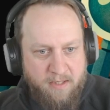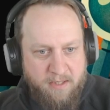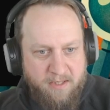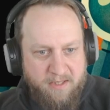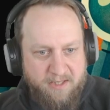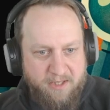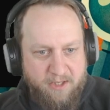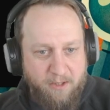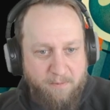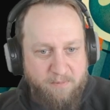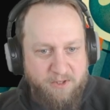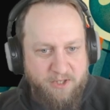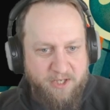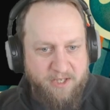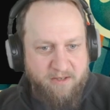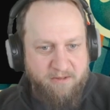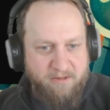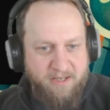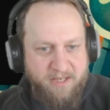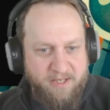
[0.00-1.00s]
Stop
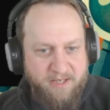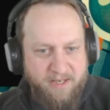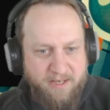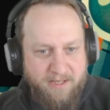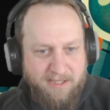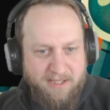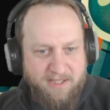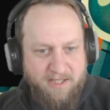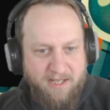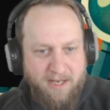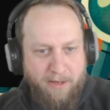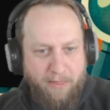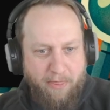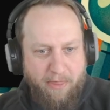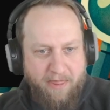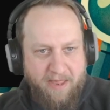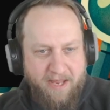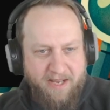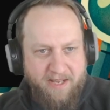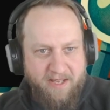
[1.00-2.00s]
generating, start
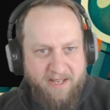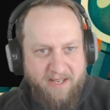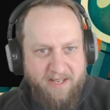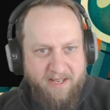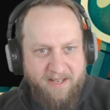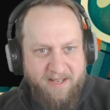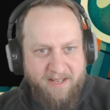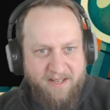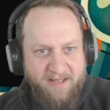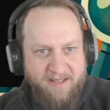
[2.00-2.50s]
thinking.